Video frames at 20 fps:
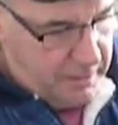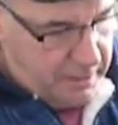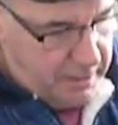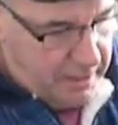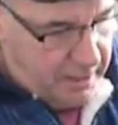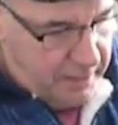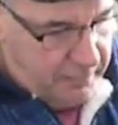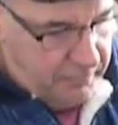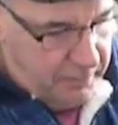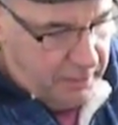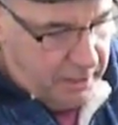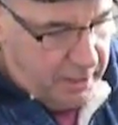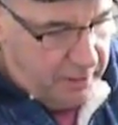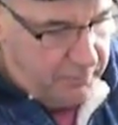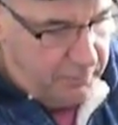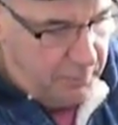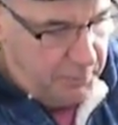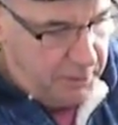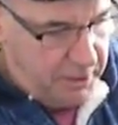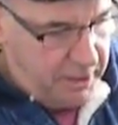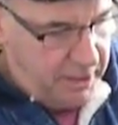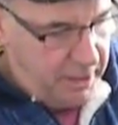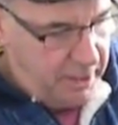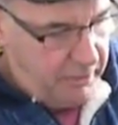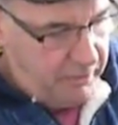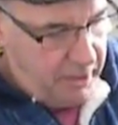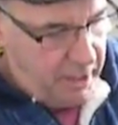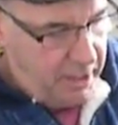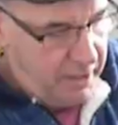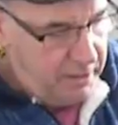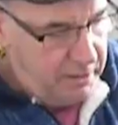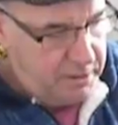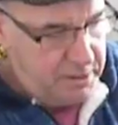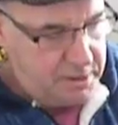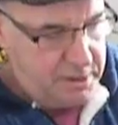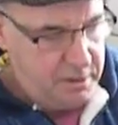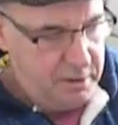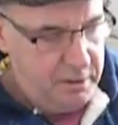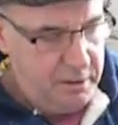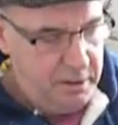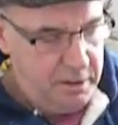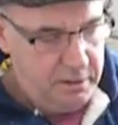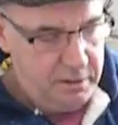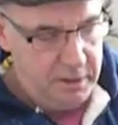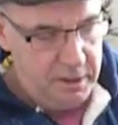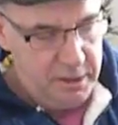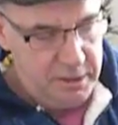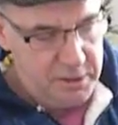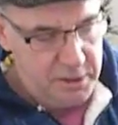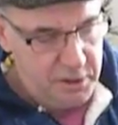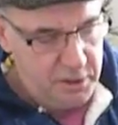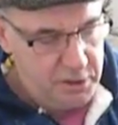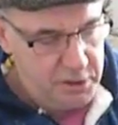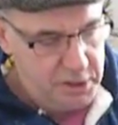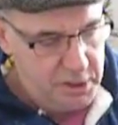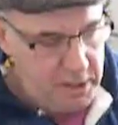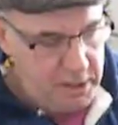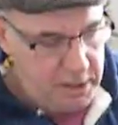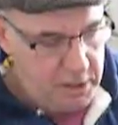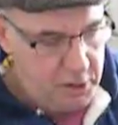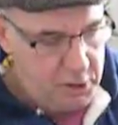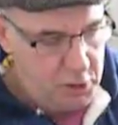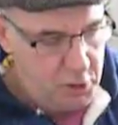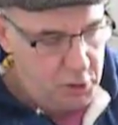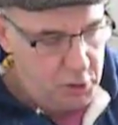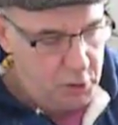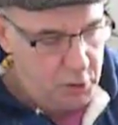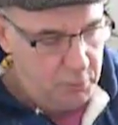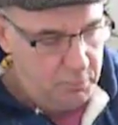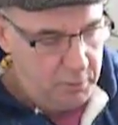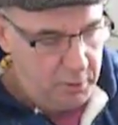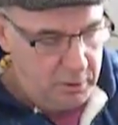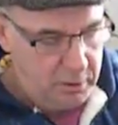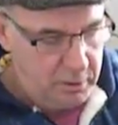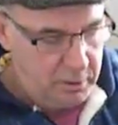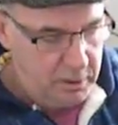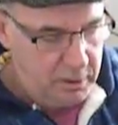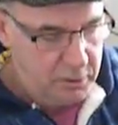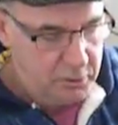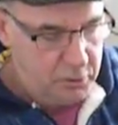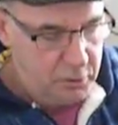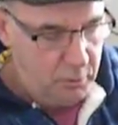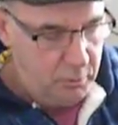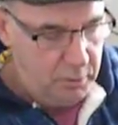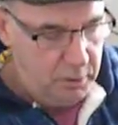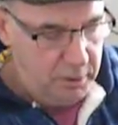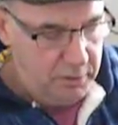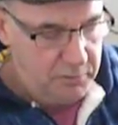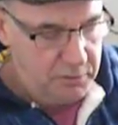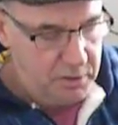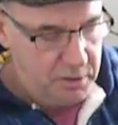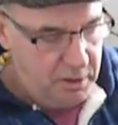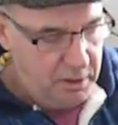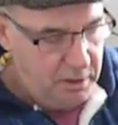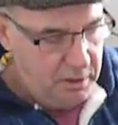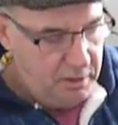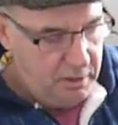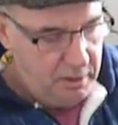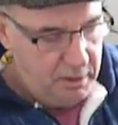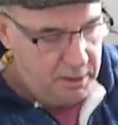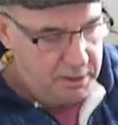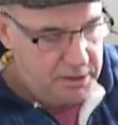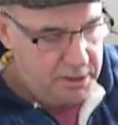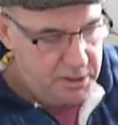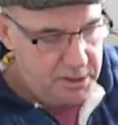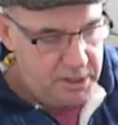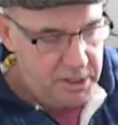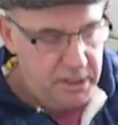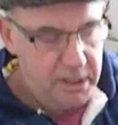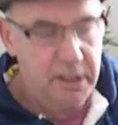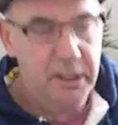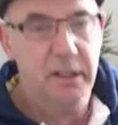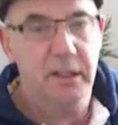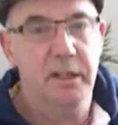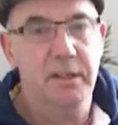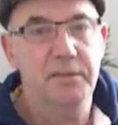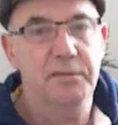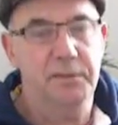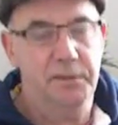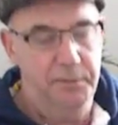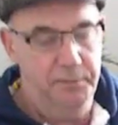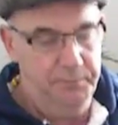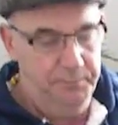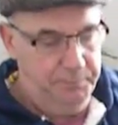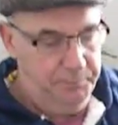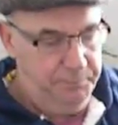I get every year from the Canary Islands, and as you can see, they're just coming on their 2 leaves. That's a seedling leaf.